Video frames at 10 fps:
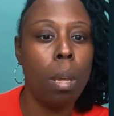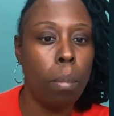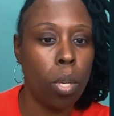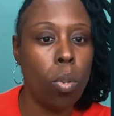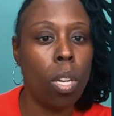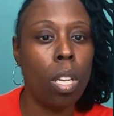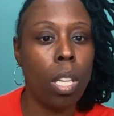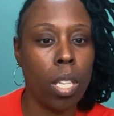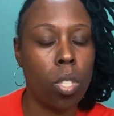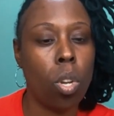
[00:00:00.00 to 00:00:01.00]
but you can
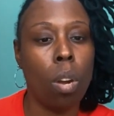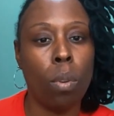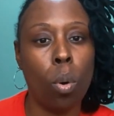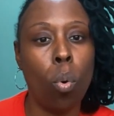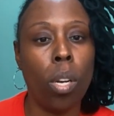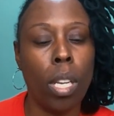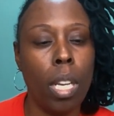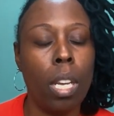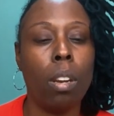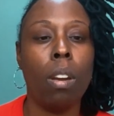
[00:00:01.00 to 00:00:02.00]
click start recording
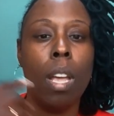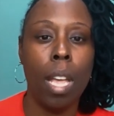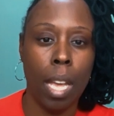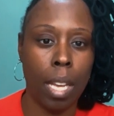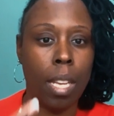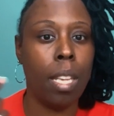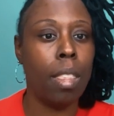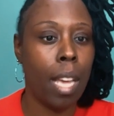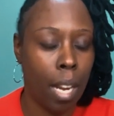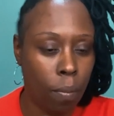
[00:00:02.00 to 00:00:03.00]
here and get
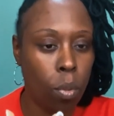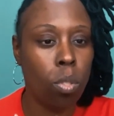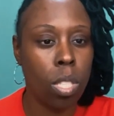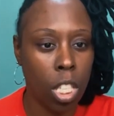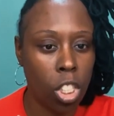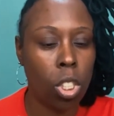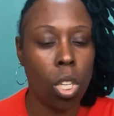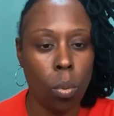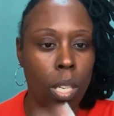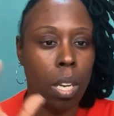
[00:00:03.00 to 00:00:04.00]
that full session
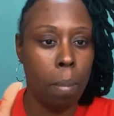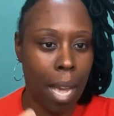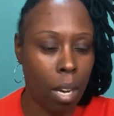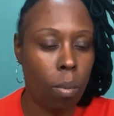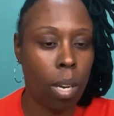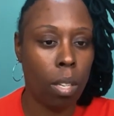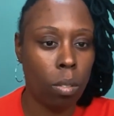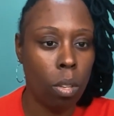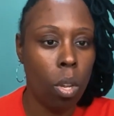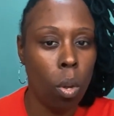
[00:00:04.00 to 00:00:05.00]
going in the
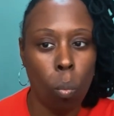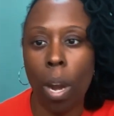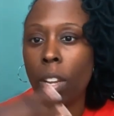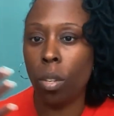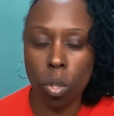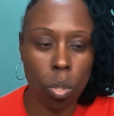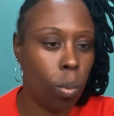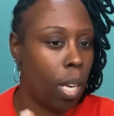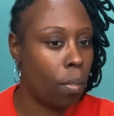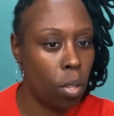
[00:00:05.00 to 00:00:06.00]
background while you're doing
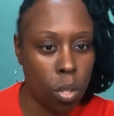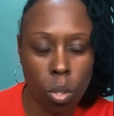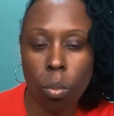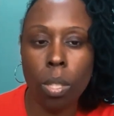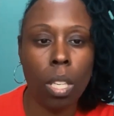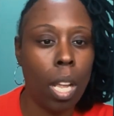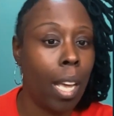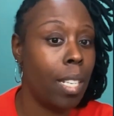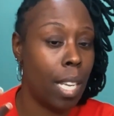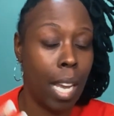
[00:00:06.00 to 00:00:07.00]
whatever you're doing with the
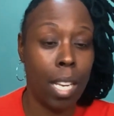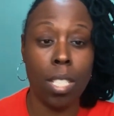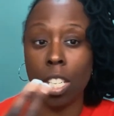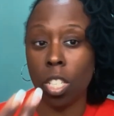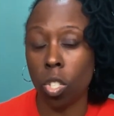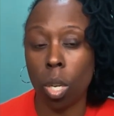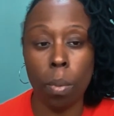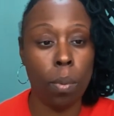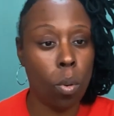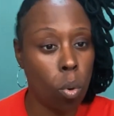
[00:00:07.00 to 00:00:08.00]
client and say, hey, this session is going
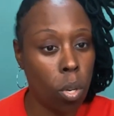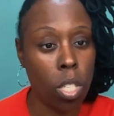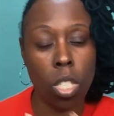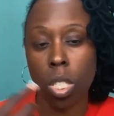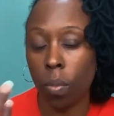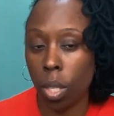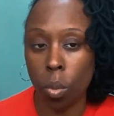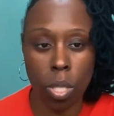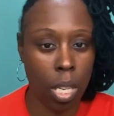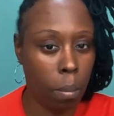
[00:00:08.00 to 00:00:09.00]
to be recorded just for
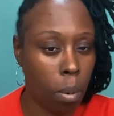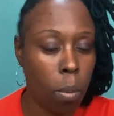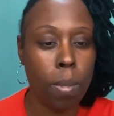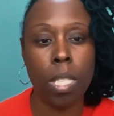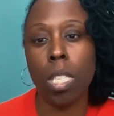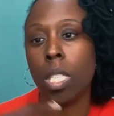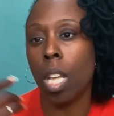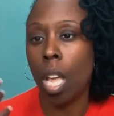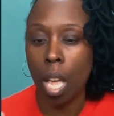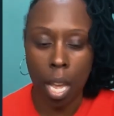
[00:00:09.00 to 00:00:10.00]
note-taking purposes
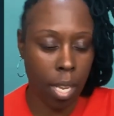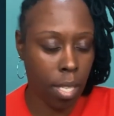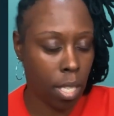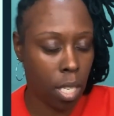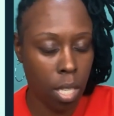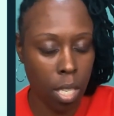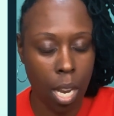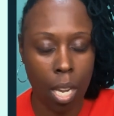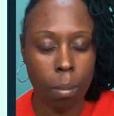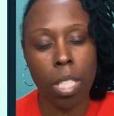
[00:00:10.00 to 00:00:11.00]
and to get the
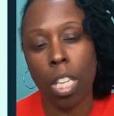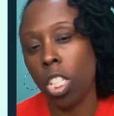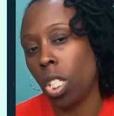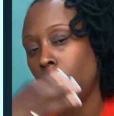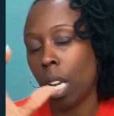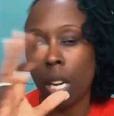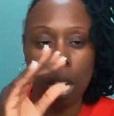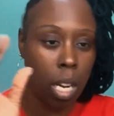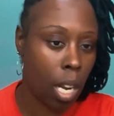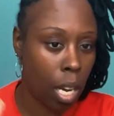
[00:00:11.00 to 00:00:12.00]
documentation,
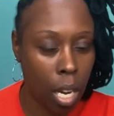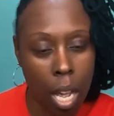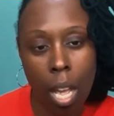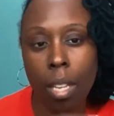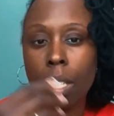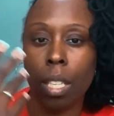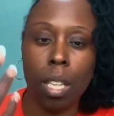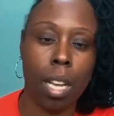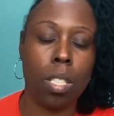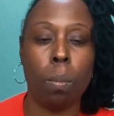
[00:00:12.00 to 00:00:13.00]
get the
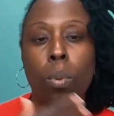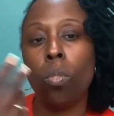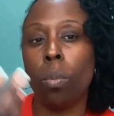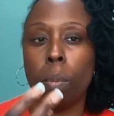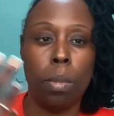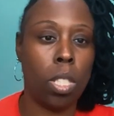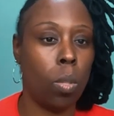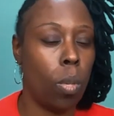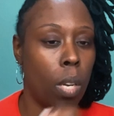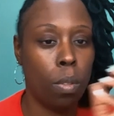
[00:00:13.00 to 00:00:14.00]
client's approval,
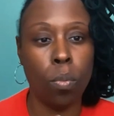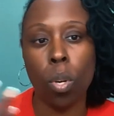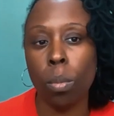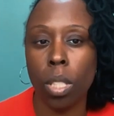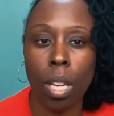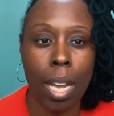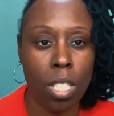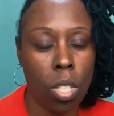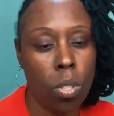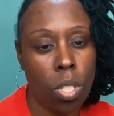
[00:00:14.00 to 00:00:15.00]
permission, whatever forms you
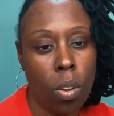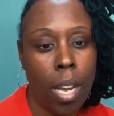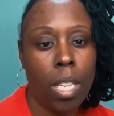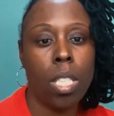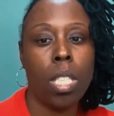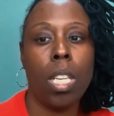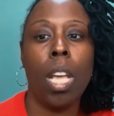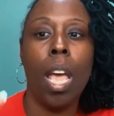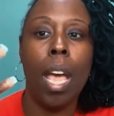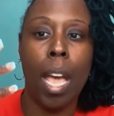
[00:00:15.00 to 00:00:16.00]
guys use in your
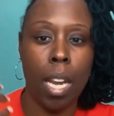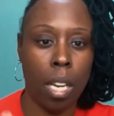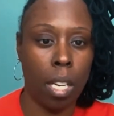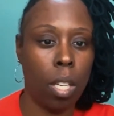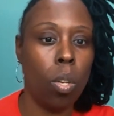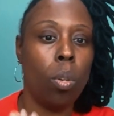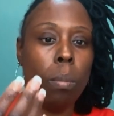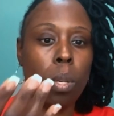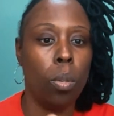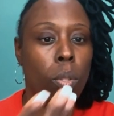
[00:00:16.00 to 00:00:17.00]
agency. And then lo
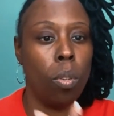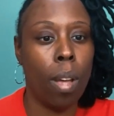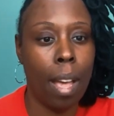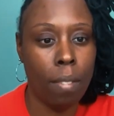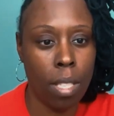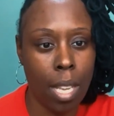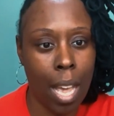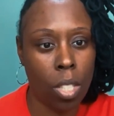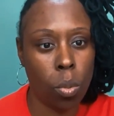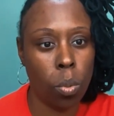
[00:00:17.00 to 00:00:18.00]
and behold, you'll have this
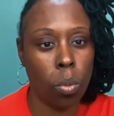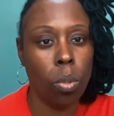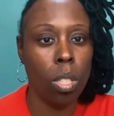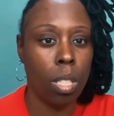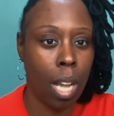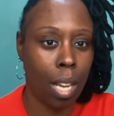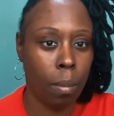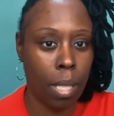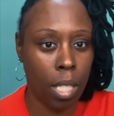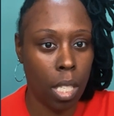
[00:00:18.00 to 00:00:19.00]
actual
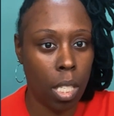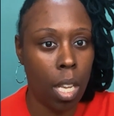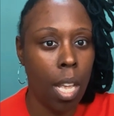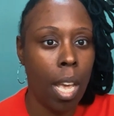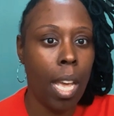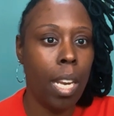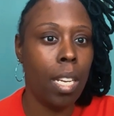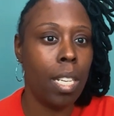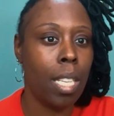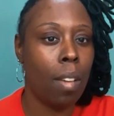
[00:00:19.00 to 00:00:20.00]
document done. And
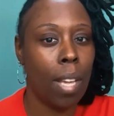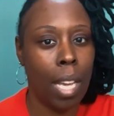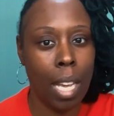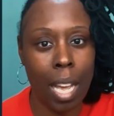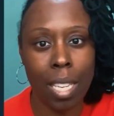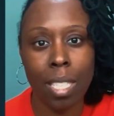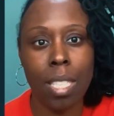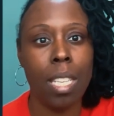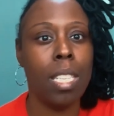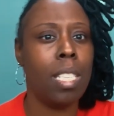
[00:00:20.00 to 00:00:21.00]
it does have an AI
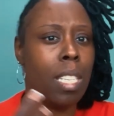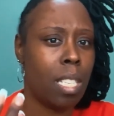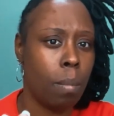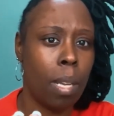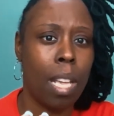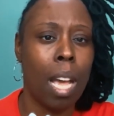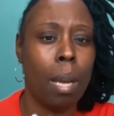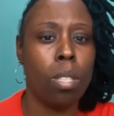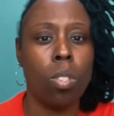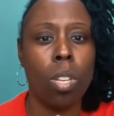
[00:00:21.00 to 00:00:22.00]
assist and some other
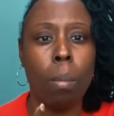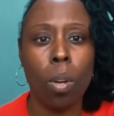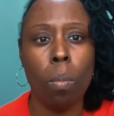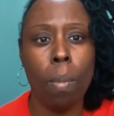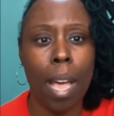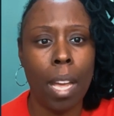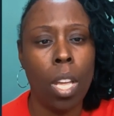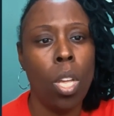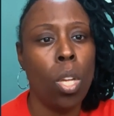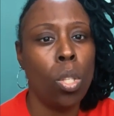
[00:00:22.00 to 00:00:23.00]
options. So I'm gonna go back
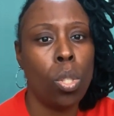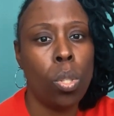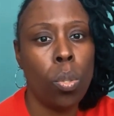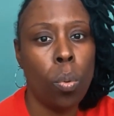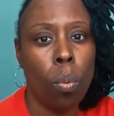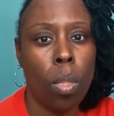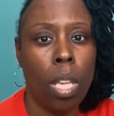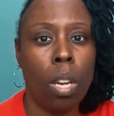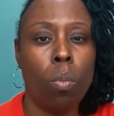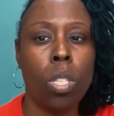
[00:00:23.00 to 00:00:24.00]
to
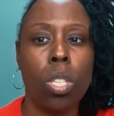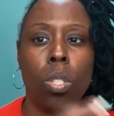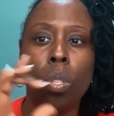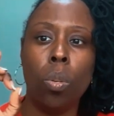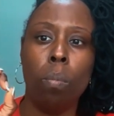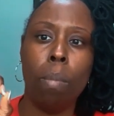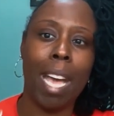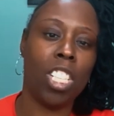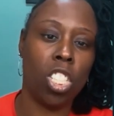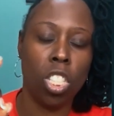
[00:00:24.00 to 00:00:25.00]
the original
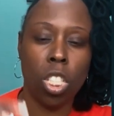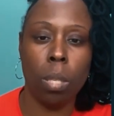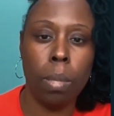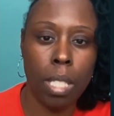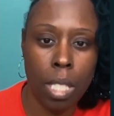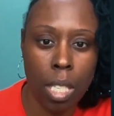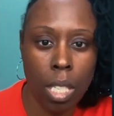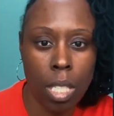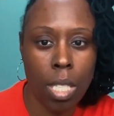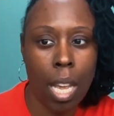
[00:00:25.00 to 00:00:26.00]
Bastion
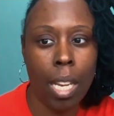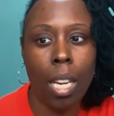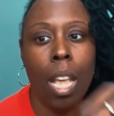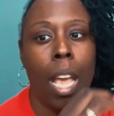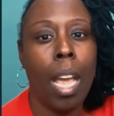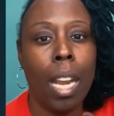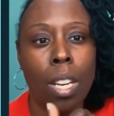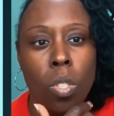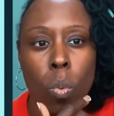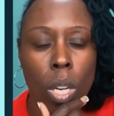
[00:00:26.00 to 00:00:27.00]
GPT site. And
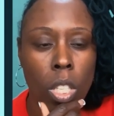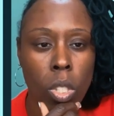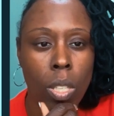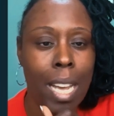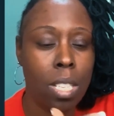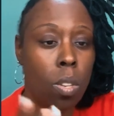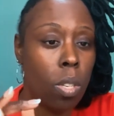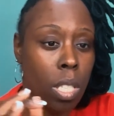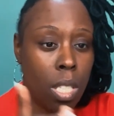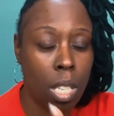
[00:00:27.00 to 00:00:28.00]
I just want to let you guys
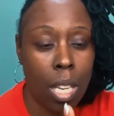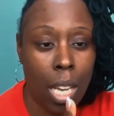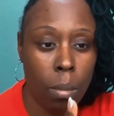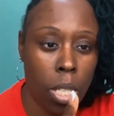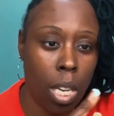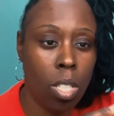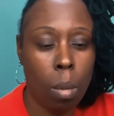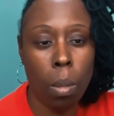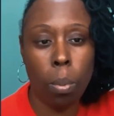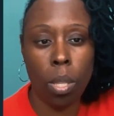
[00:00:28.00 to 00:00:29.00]
know this is a game changer.
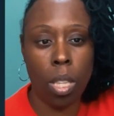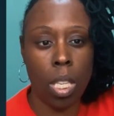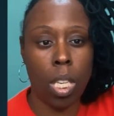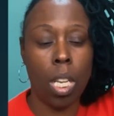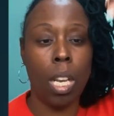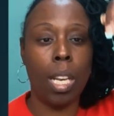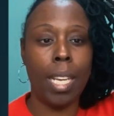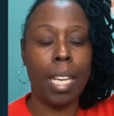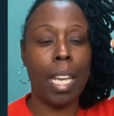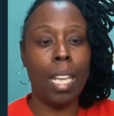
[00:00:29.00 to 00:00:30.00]
I'm gonna put the
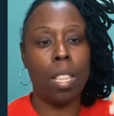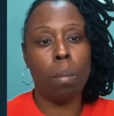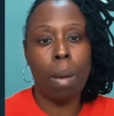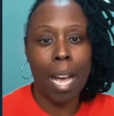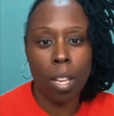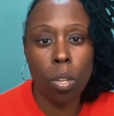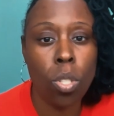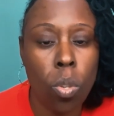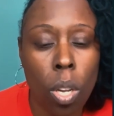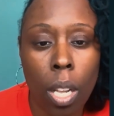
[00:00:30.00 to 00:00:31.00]
link in the bio
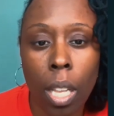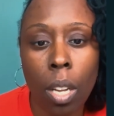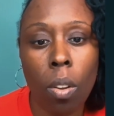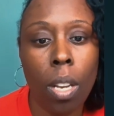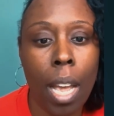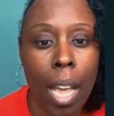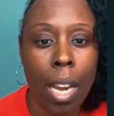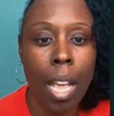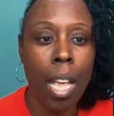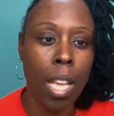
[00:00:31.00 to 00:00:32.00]
so you can click on that.